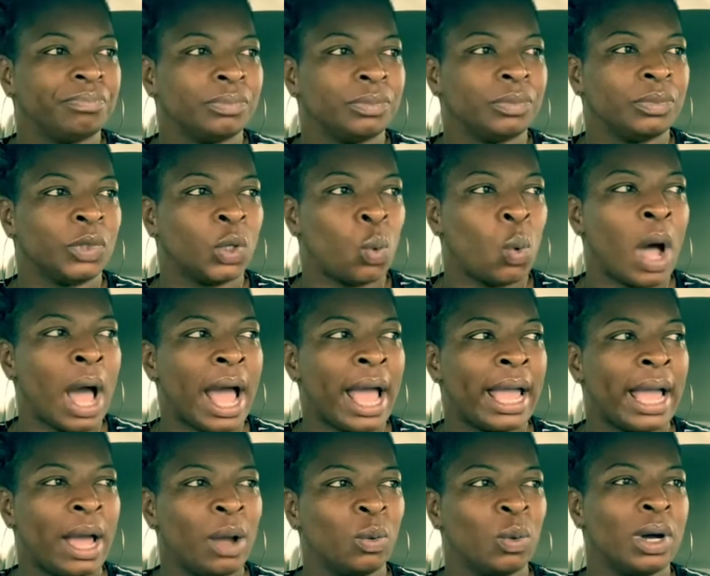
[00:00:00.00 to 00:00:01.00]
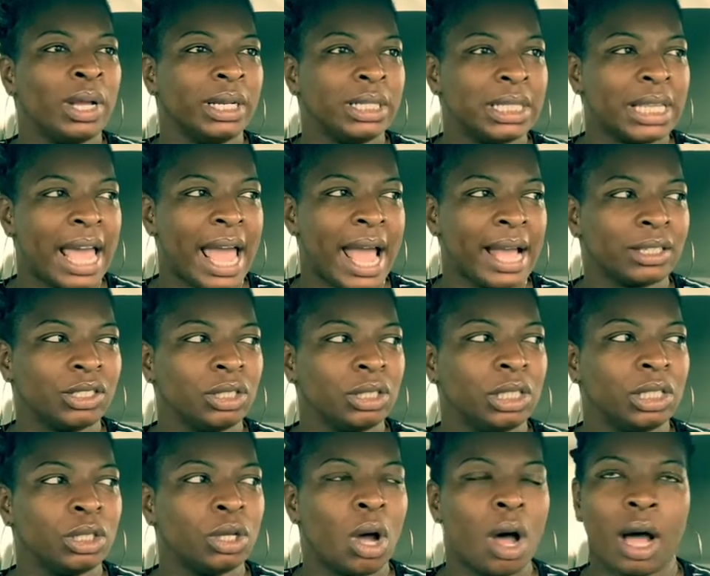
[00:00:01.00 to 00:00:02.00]
why I wanted to
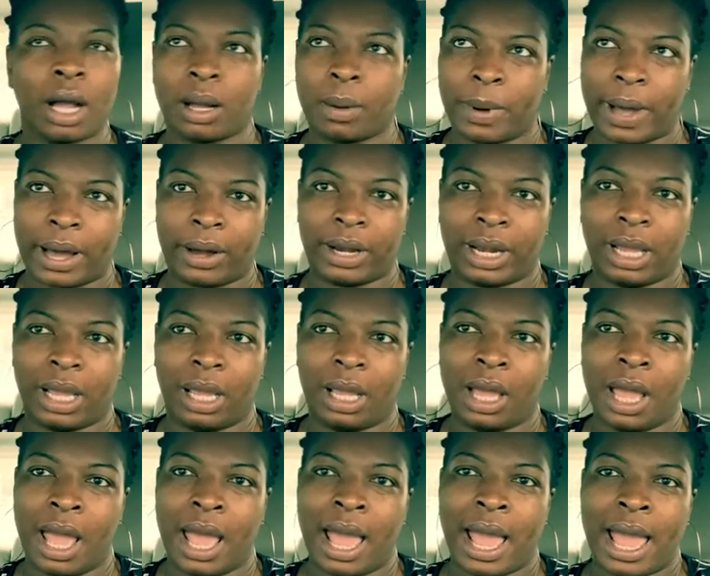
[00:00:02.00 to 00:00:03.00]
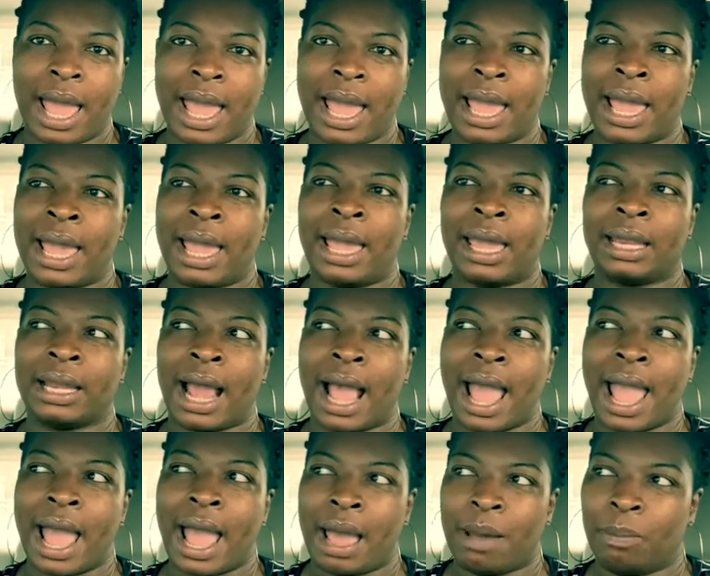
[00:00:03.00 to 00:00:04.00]
actually talk about it. And I
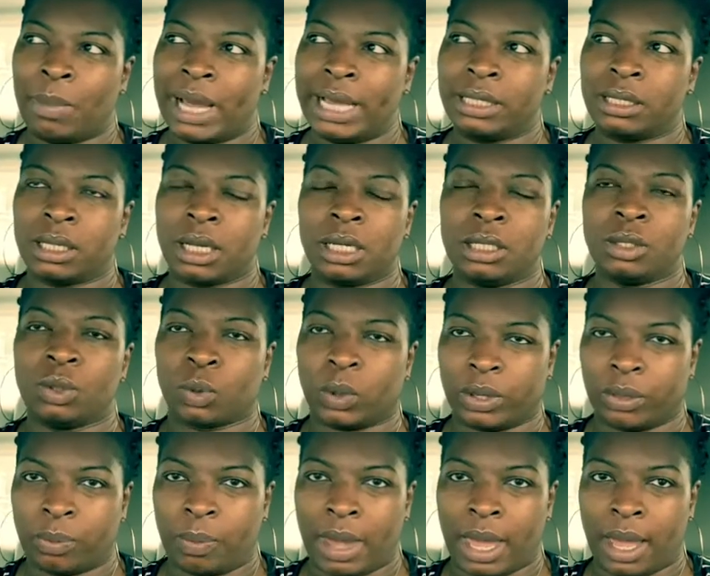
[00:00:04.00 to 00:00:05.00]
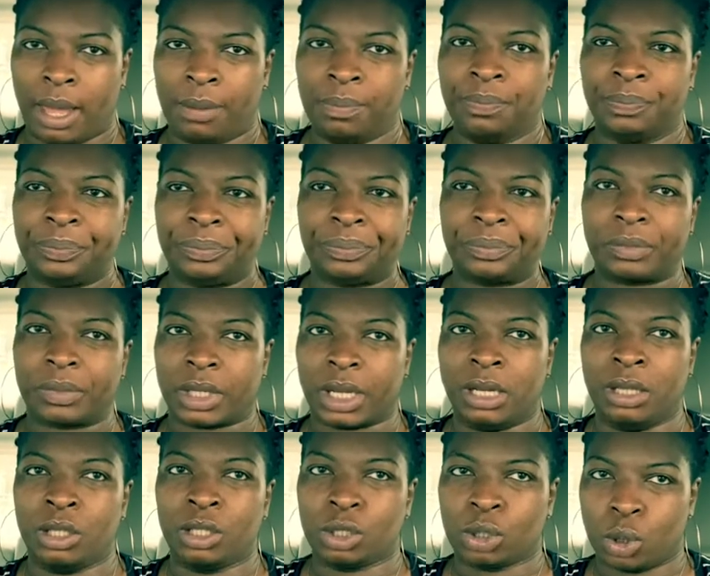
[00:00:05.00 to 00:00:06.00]
have my sons with me
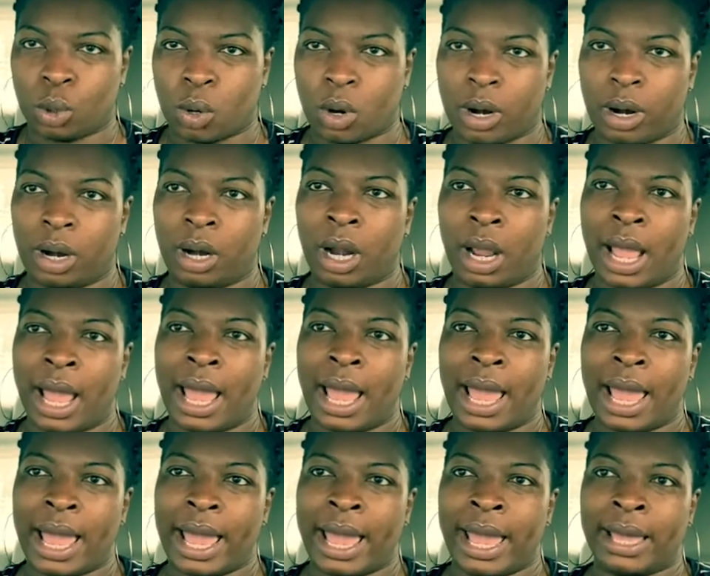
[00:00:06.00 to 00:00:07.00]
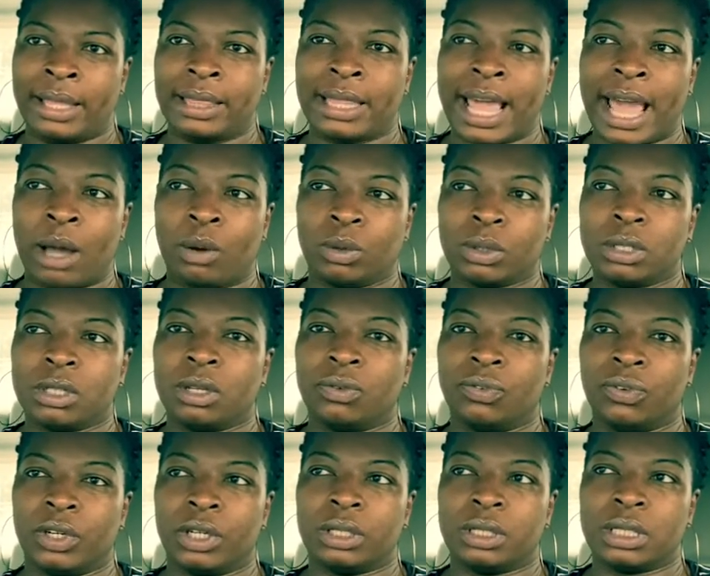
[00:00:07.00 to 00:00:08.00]
in the store. And that was the
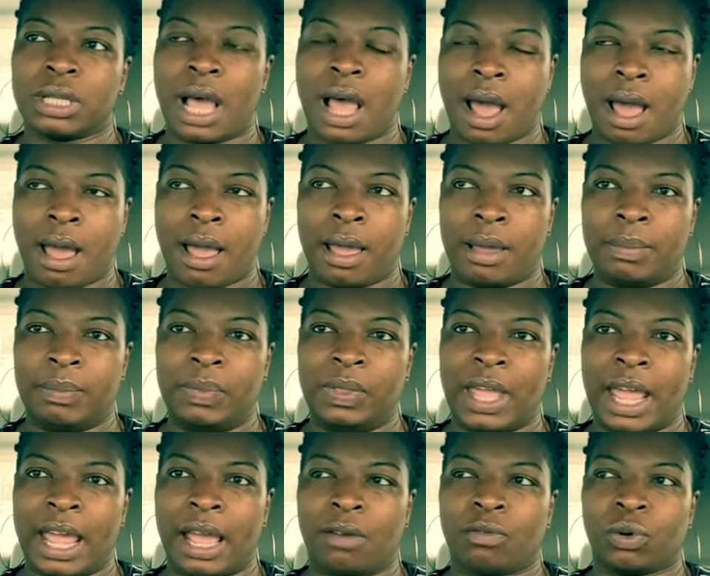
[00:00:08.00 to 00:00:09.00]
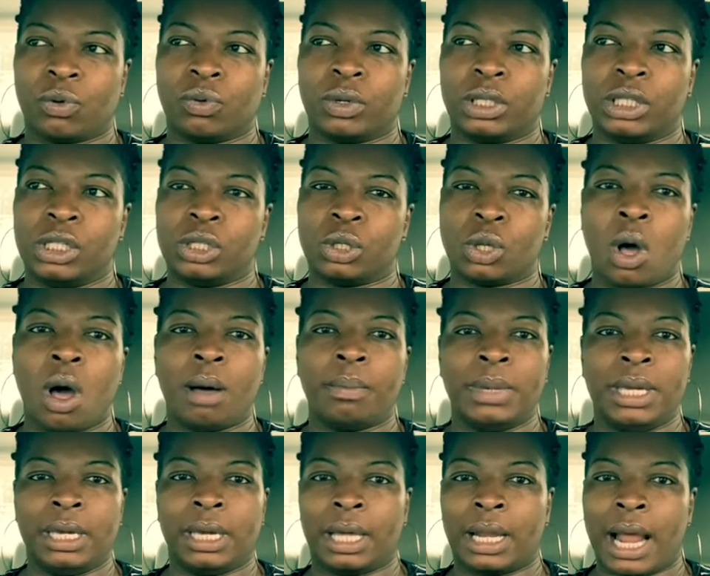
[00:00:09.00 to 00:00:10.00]
first time they ever really saw
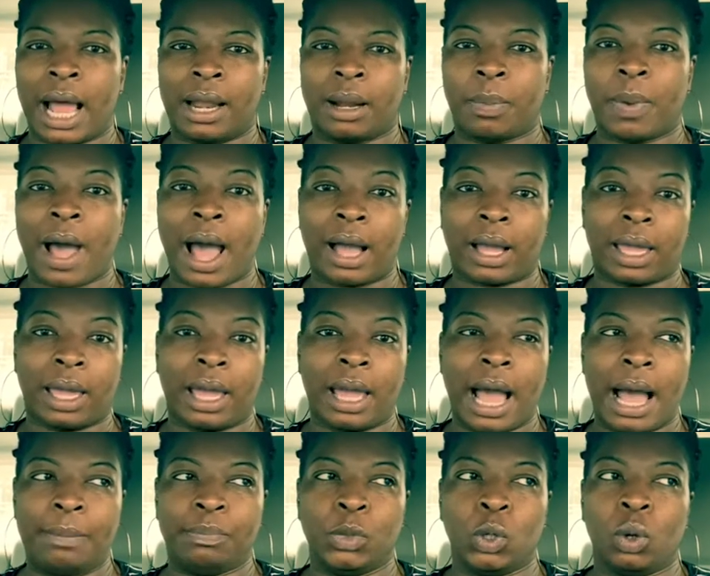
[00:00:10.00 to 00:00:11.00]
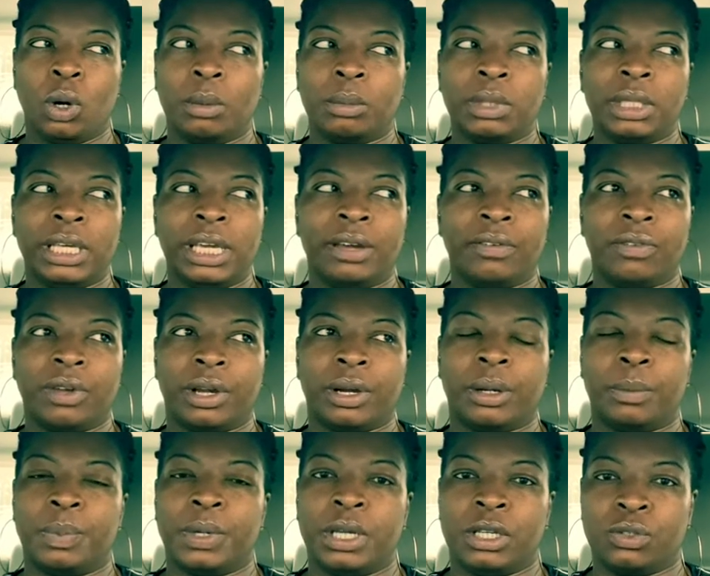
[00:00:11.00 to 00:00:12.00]
me get out of pocket. I'm normally a
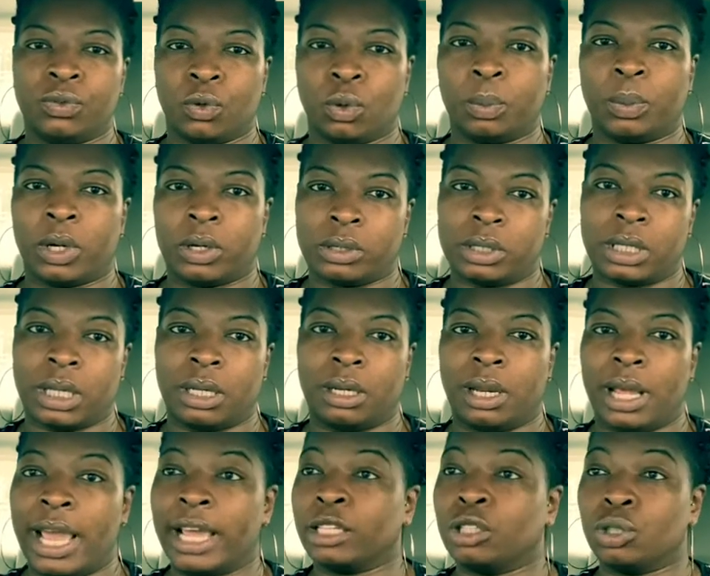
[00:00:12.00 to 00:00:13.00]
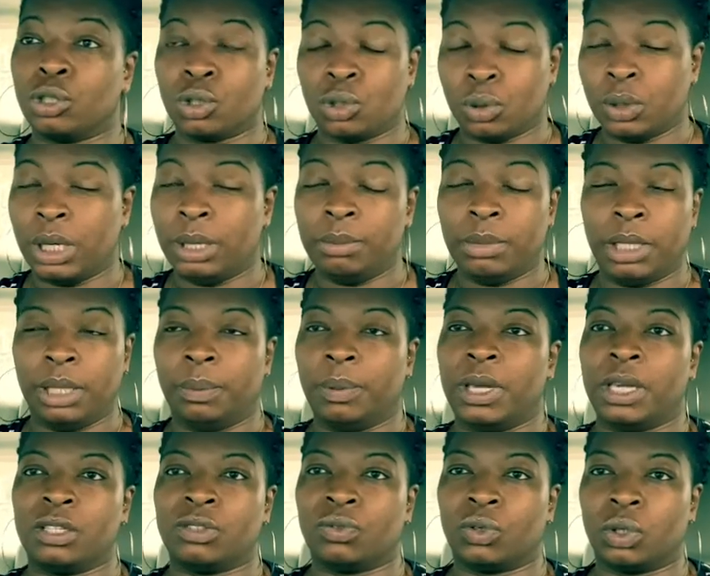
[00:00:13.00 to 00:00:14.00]
very peaceful person, extremely
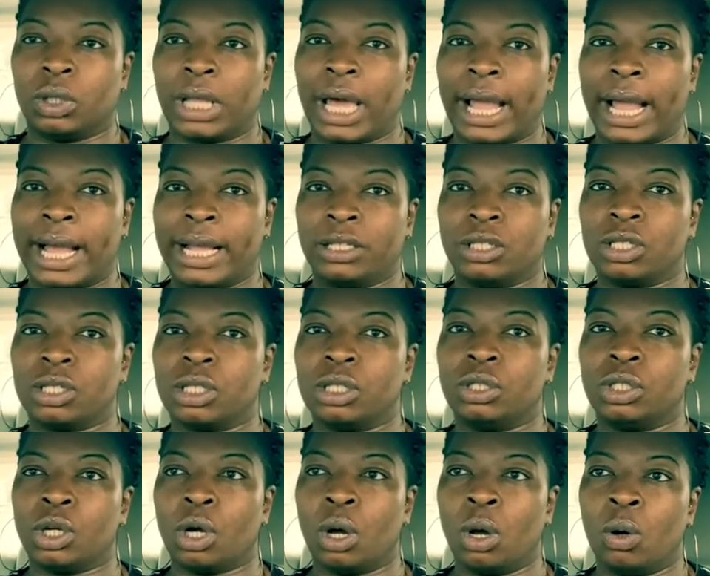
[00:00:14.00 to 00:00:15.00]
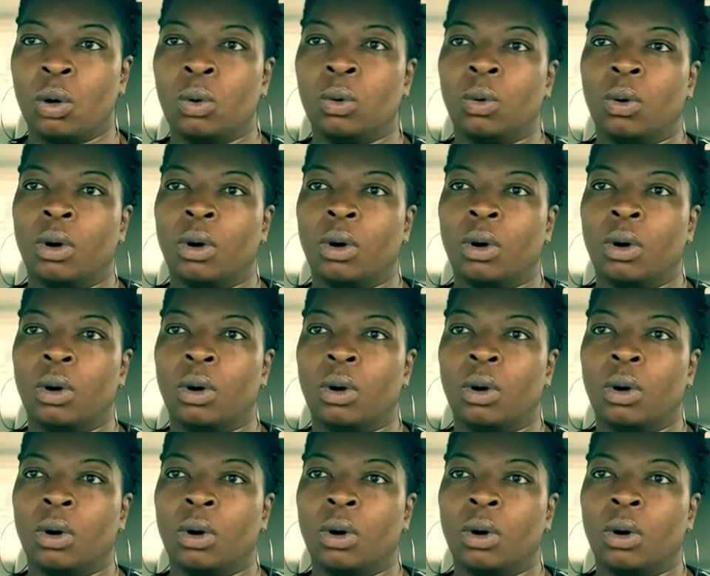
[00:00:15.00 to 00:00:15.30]
peaceful. Like I don't